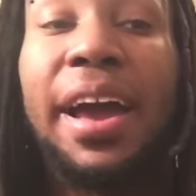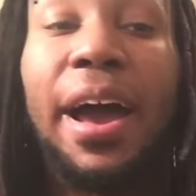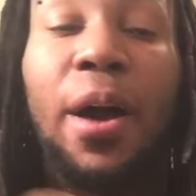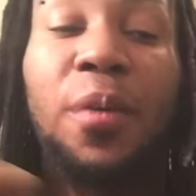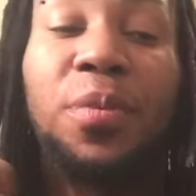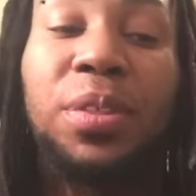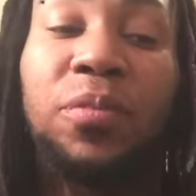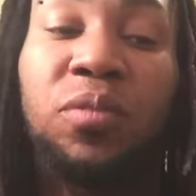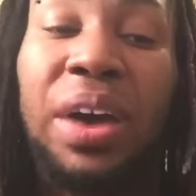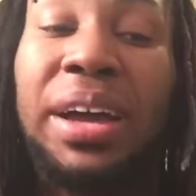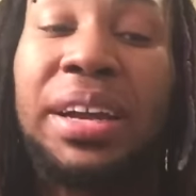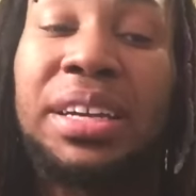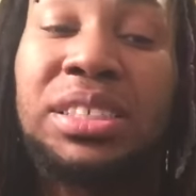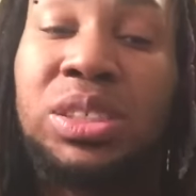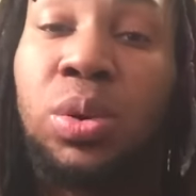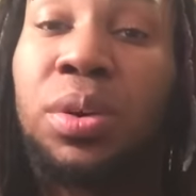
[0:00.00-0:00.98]
how the
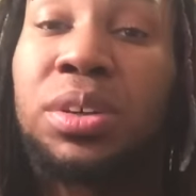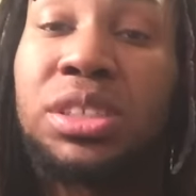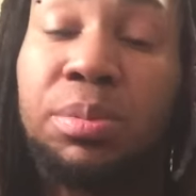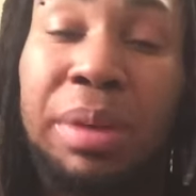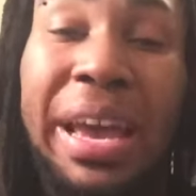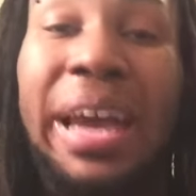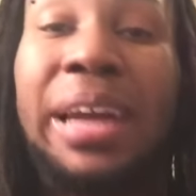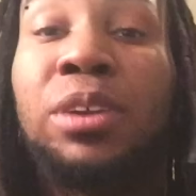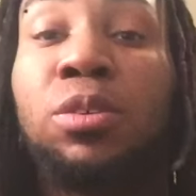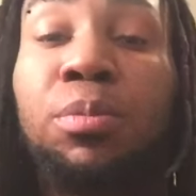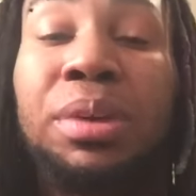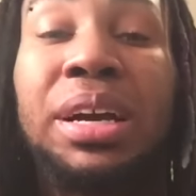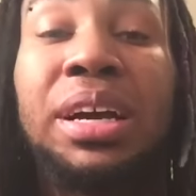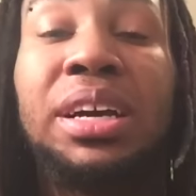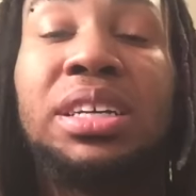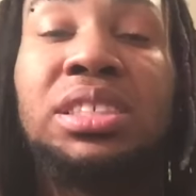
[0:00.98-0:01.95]
fight is going to be handled
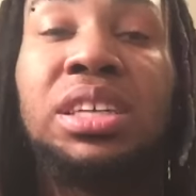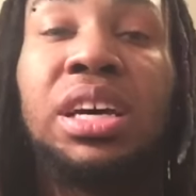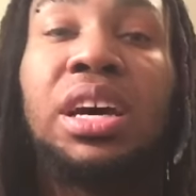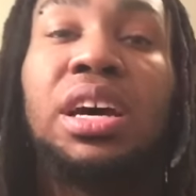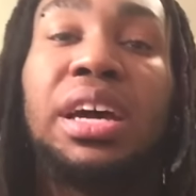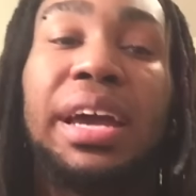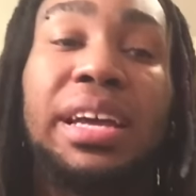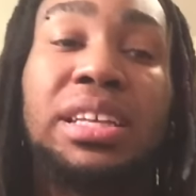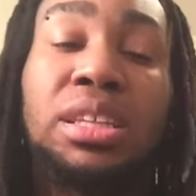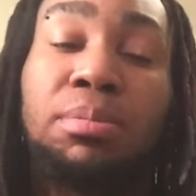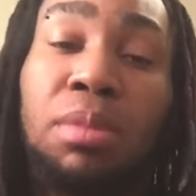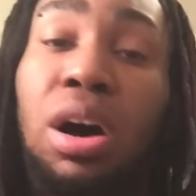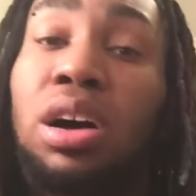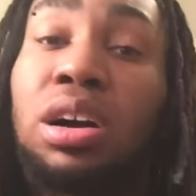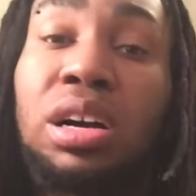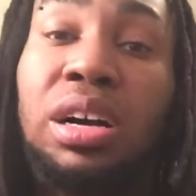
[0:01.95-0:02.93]
because in the
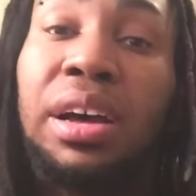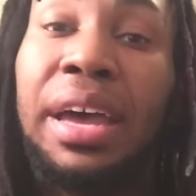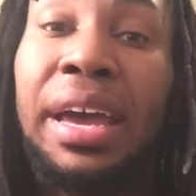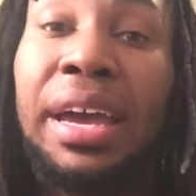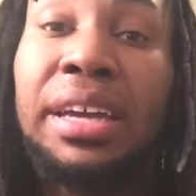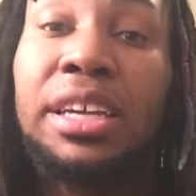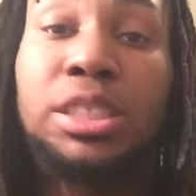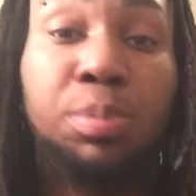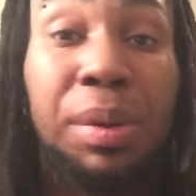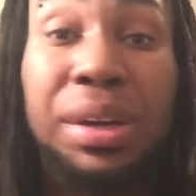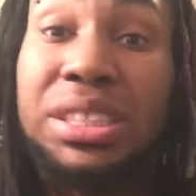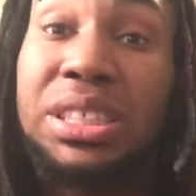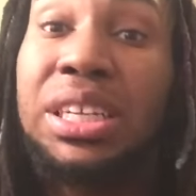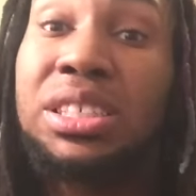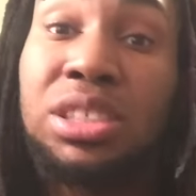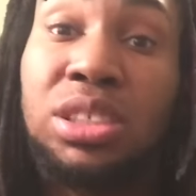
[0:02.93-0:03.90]
manga and
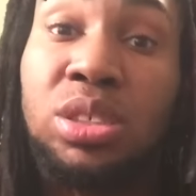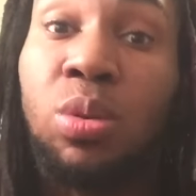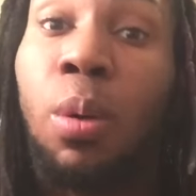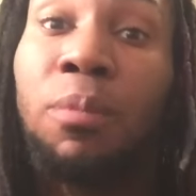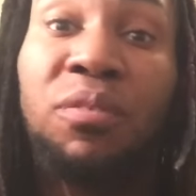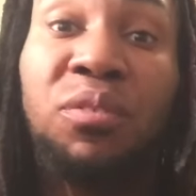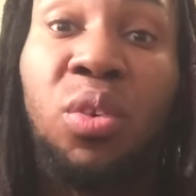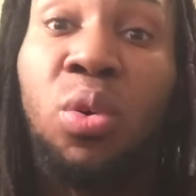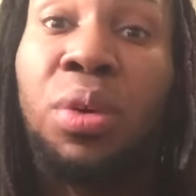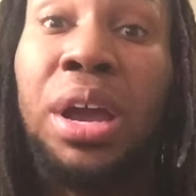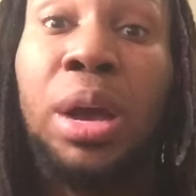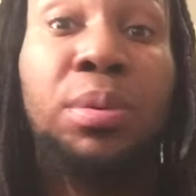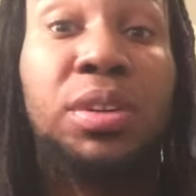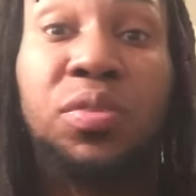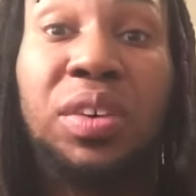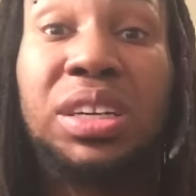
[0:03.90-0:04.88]
especially in Storm 4,
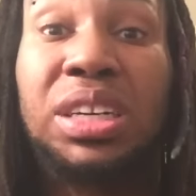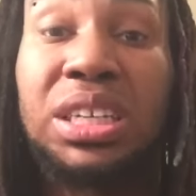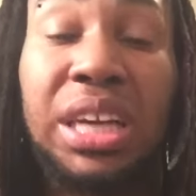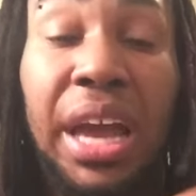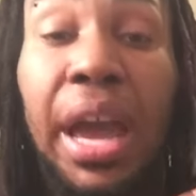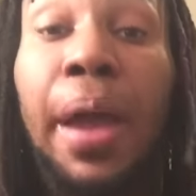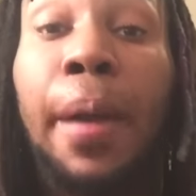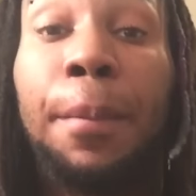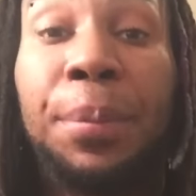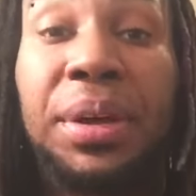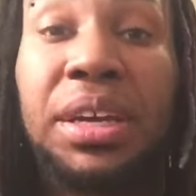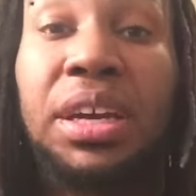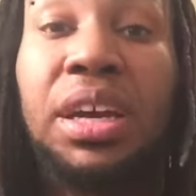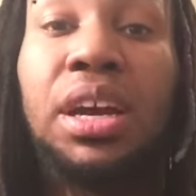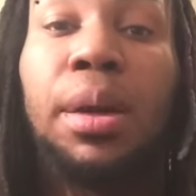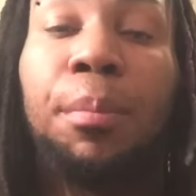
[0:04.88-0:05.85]
it was fucking
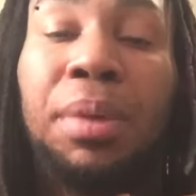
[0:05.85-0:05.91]
epic.